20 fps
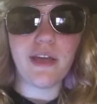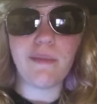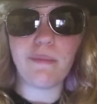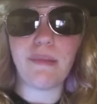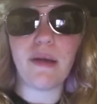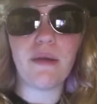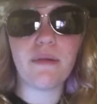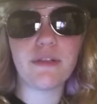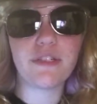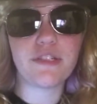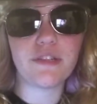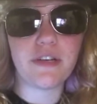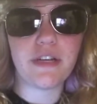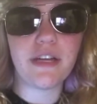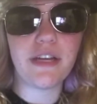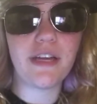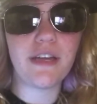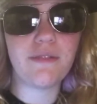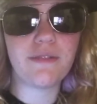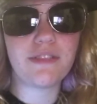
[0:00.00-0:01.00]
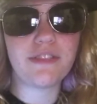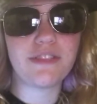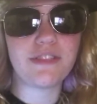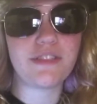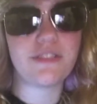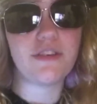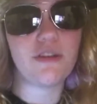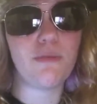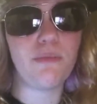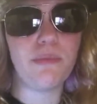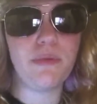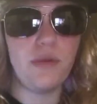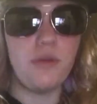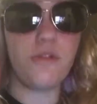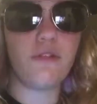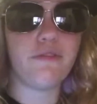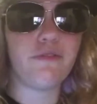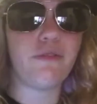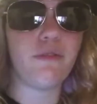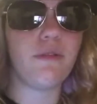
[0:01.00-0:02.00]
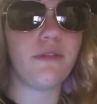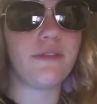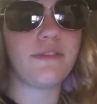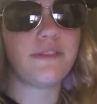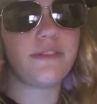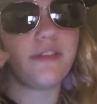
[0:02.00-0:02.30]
in poetry, and it was just so beautiful and